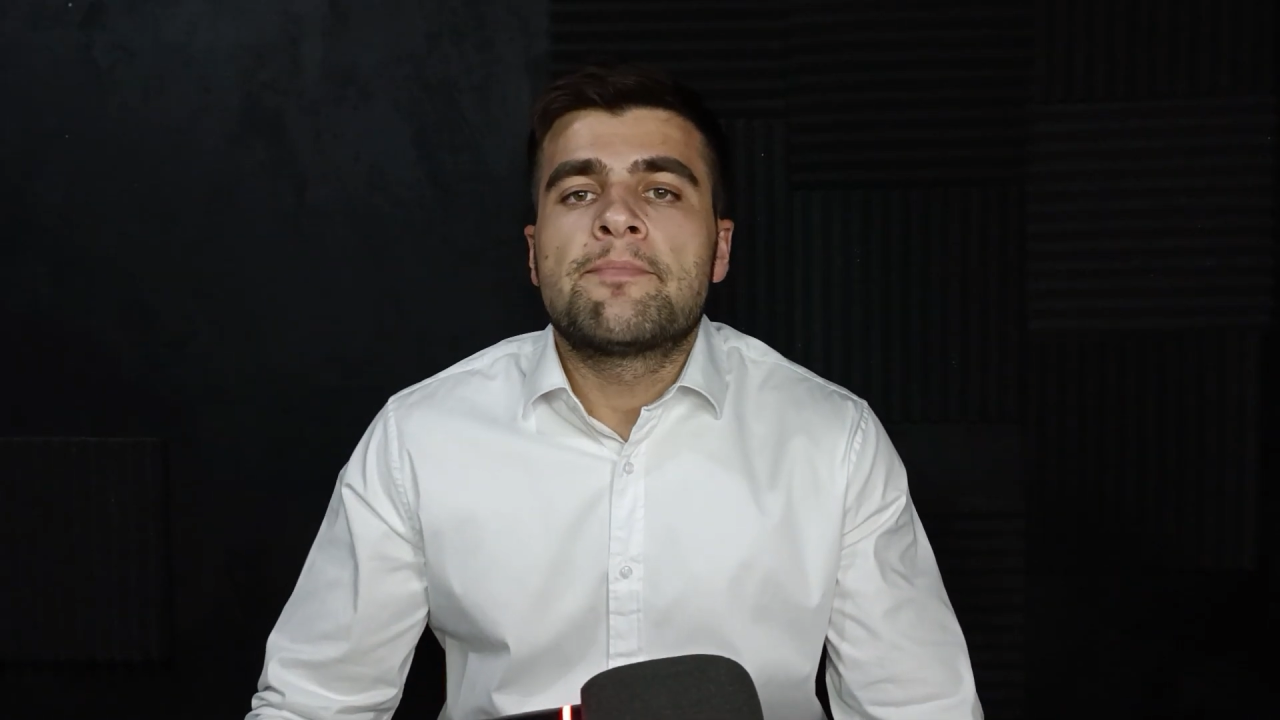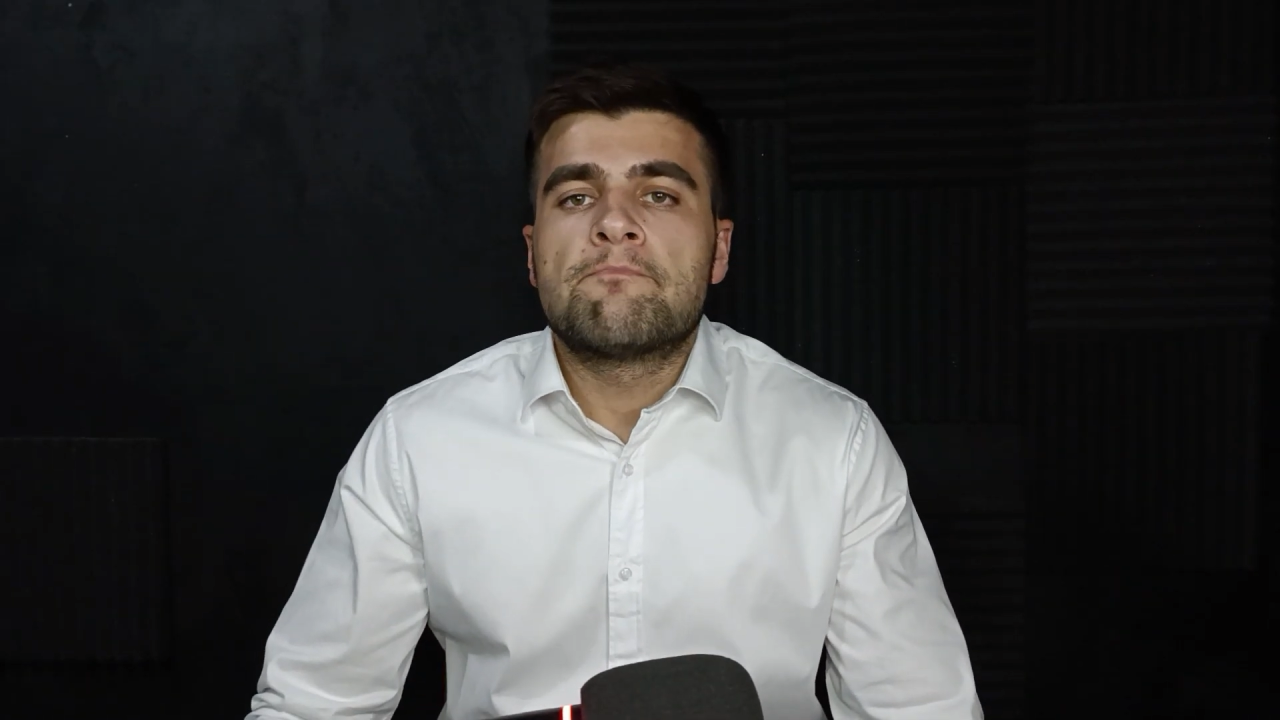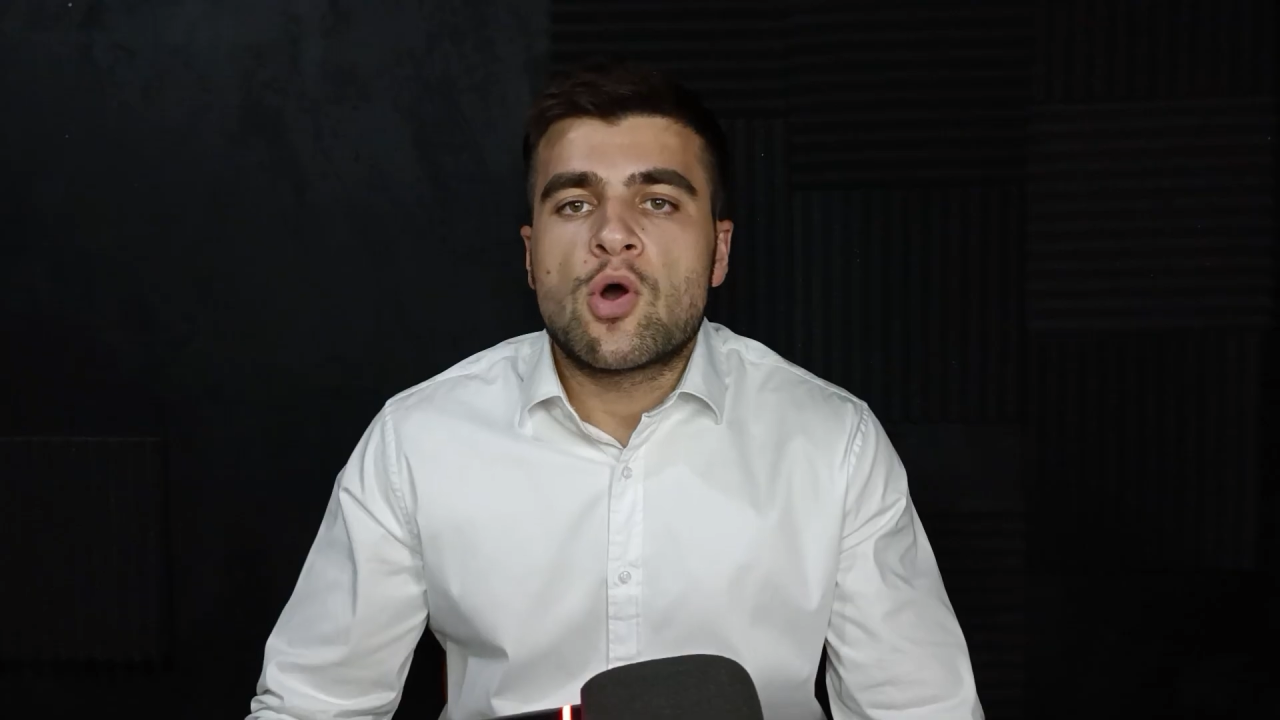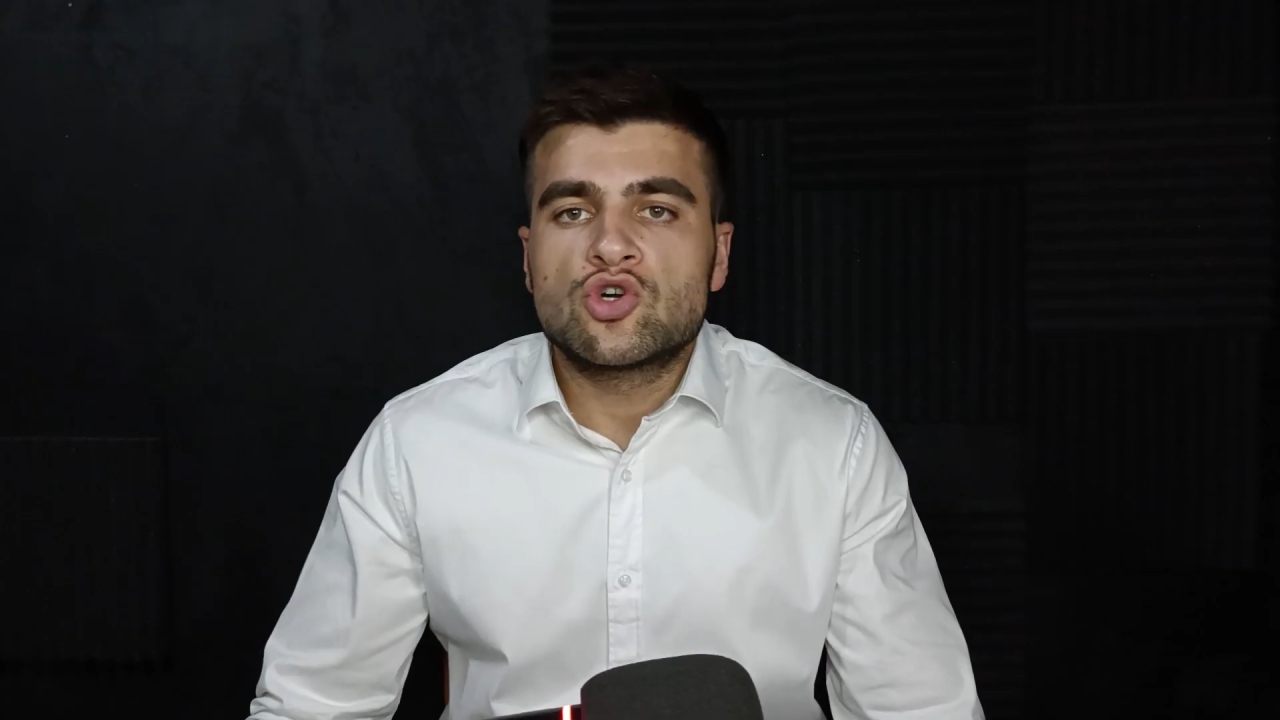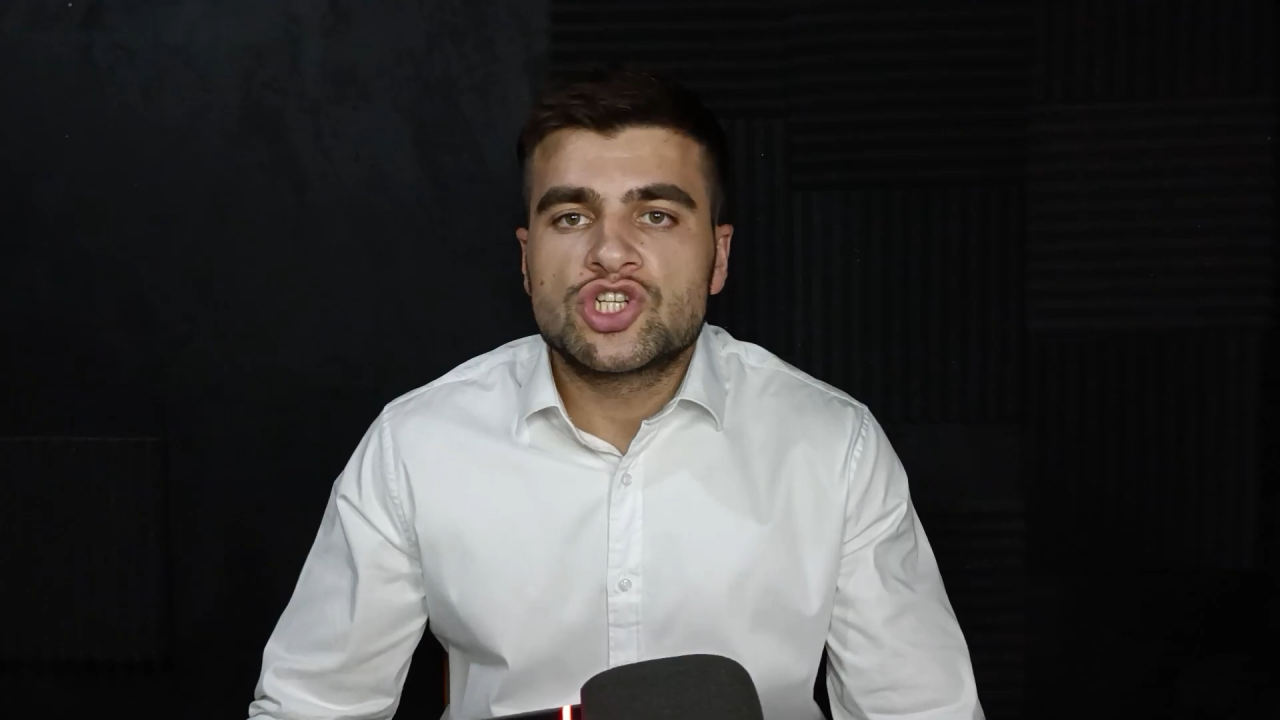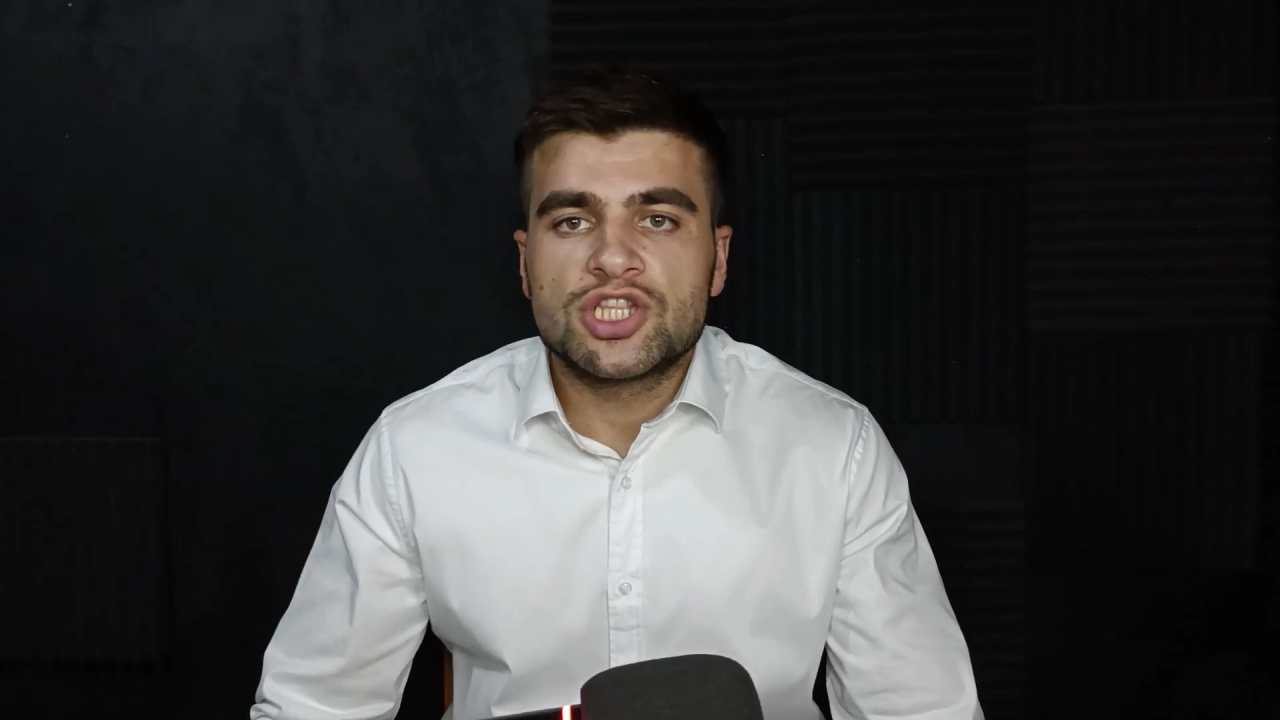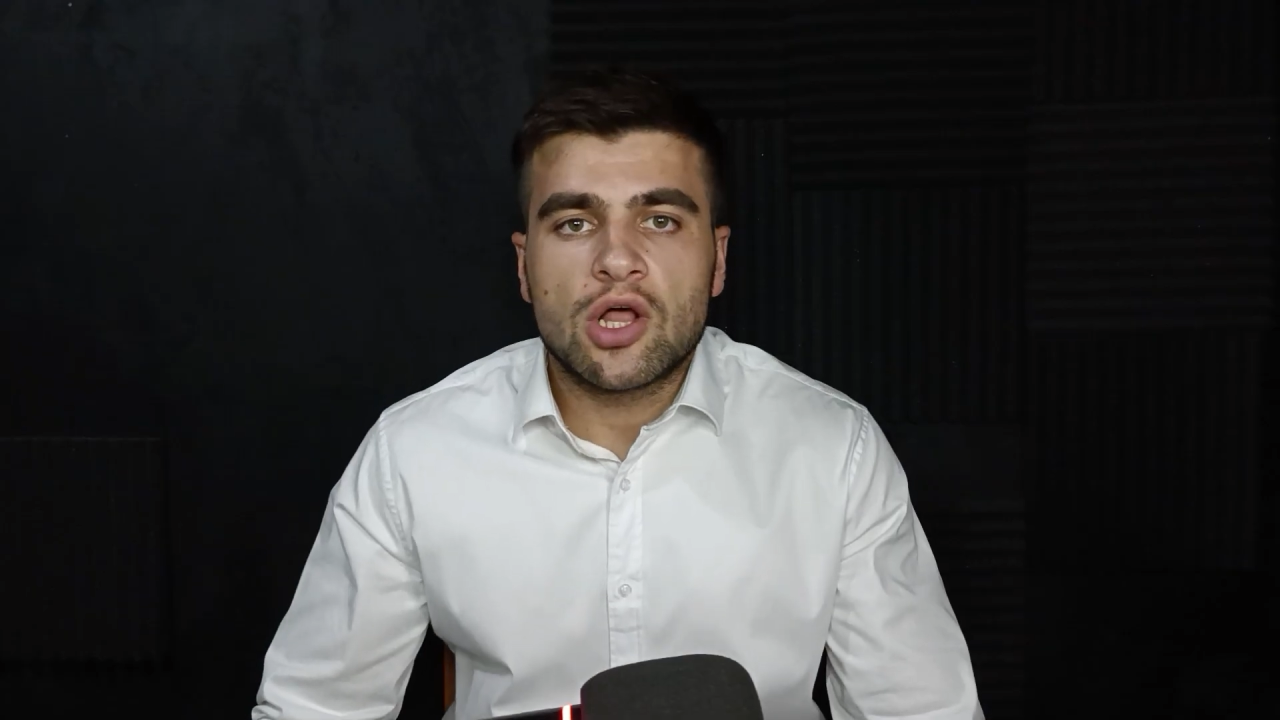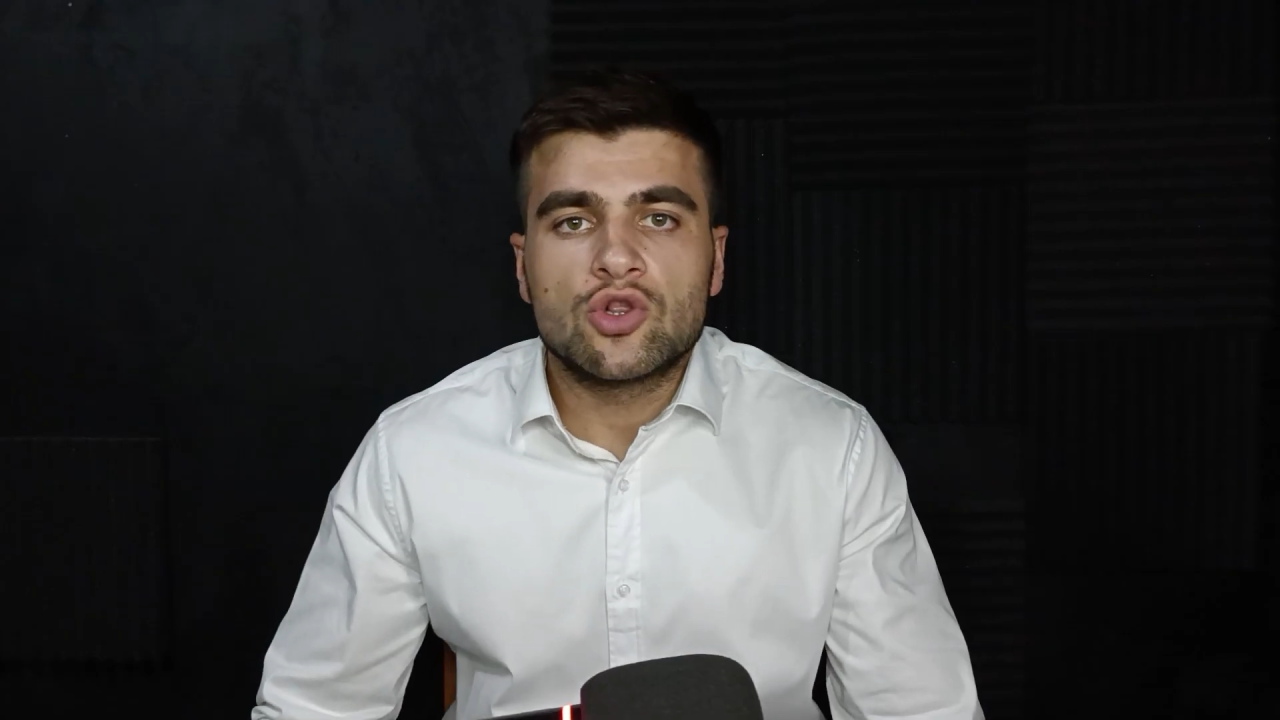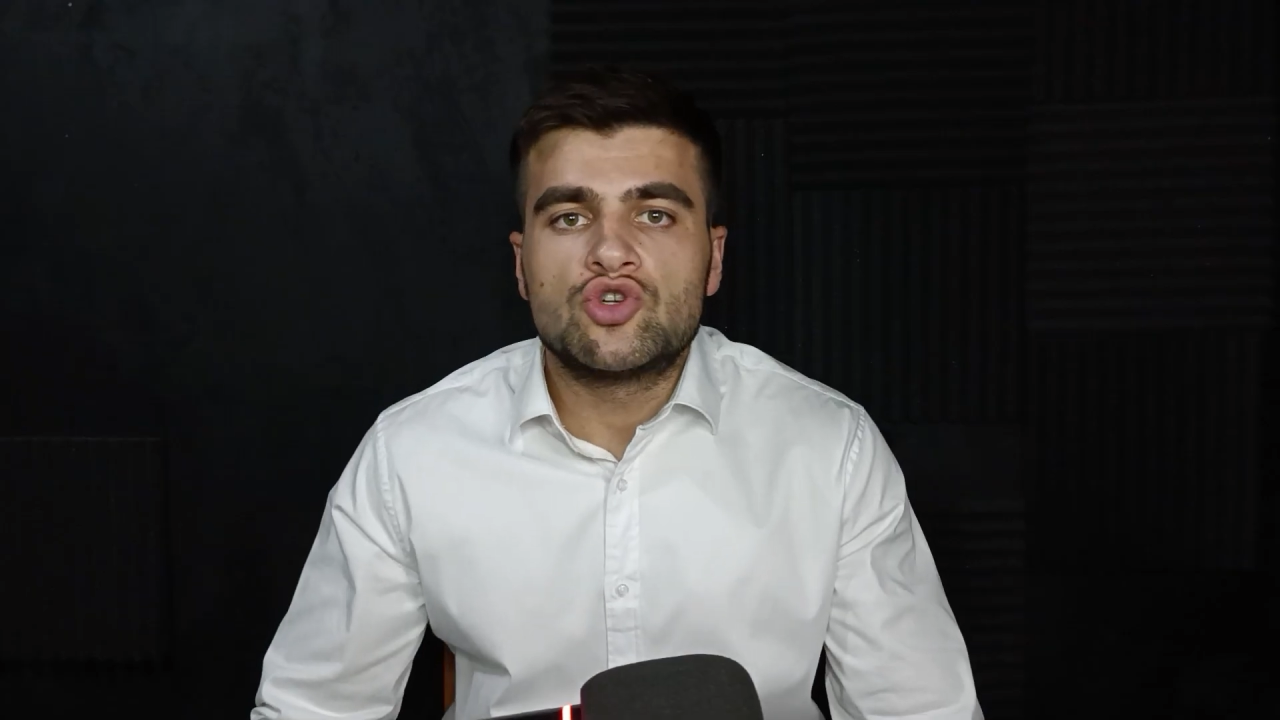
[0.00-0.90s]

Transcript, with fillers: emotional